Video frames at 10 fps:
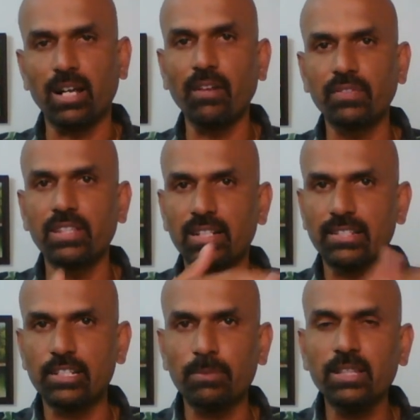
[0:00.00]
After that
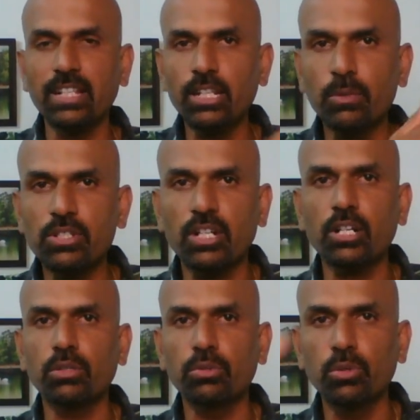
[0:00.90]
6 months, then you will start
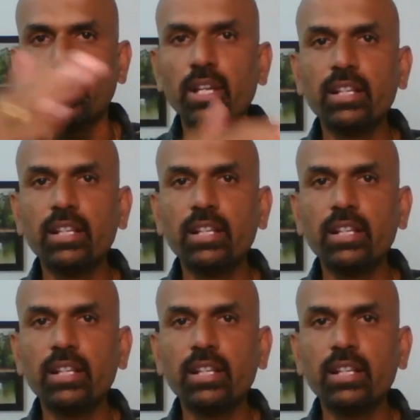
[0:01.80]
to do